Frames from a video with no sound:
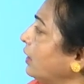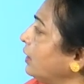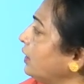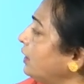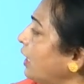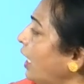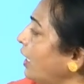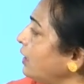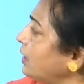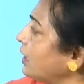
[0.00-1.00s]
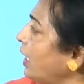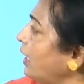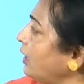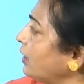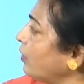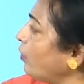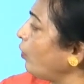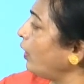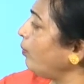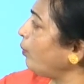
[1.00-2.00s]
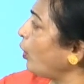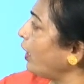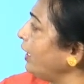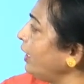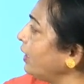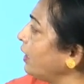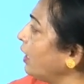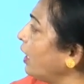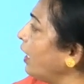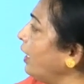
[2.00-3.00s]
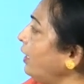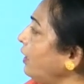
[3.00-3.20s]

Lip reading: starts at one point and